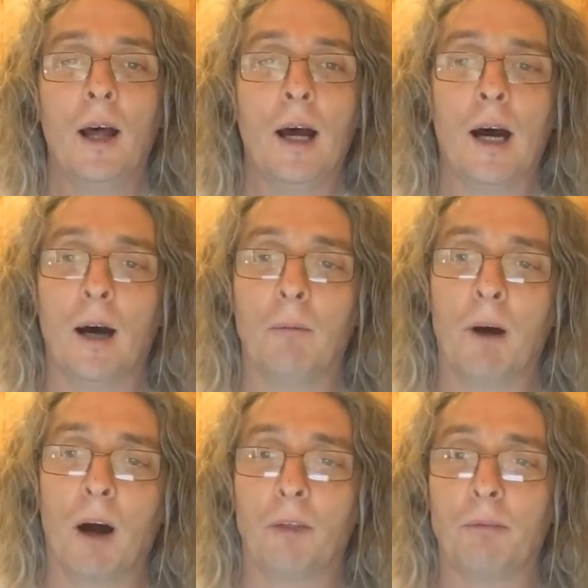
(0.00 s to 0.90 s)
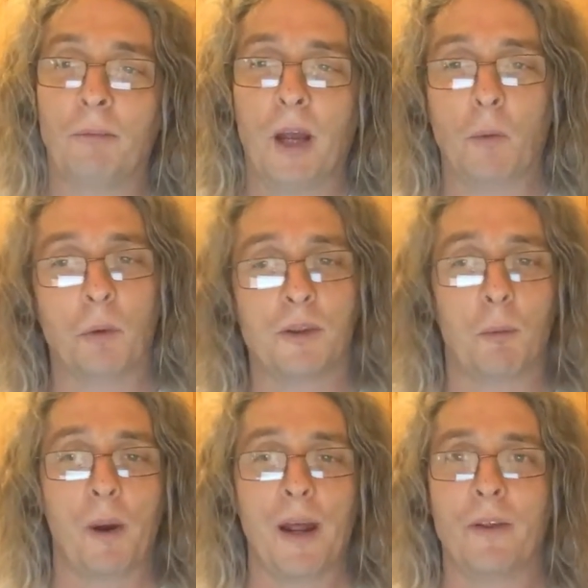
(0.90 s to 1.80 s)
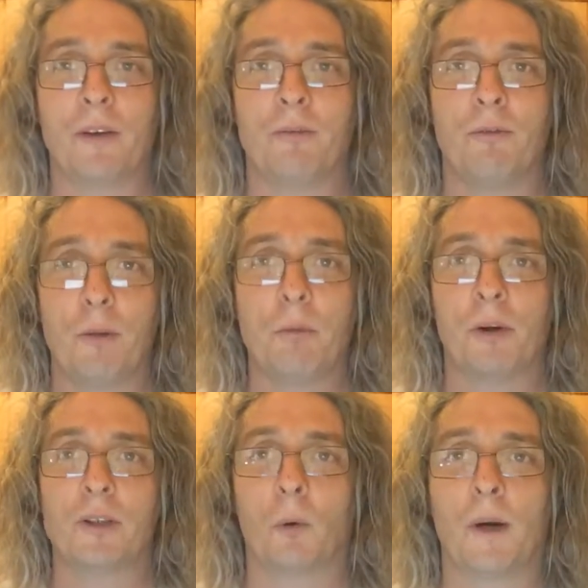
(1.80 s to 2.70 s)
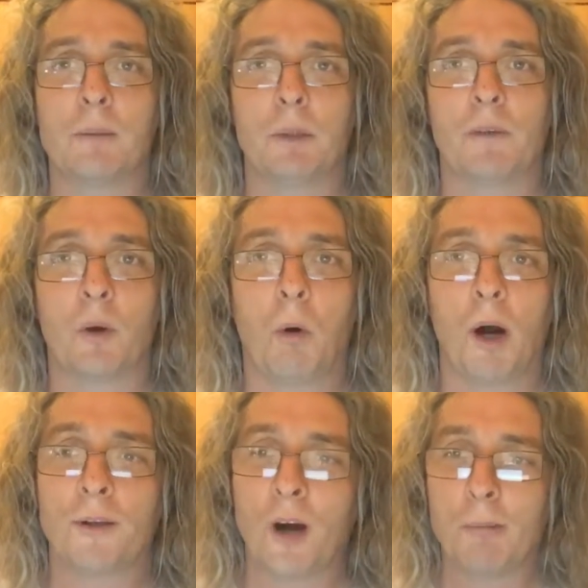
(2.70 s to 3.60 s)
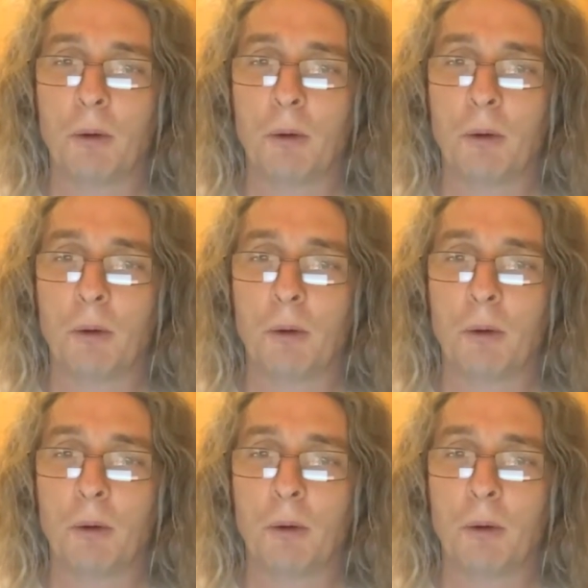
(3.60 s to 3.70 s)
I was aware that February is always a bit of a quiet time,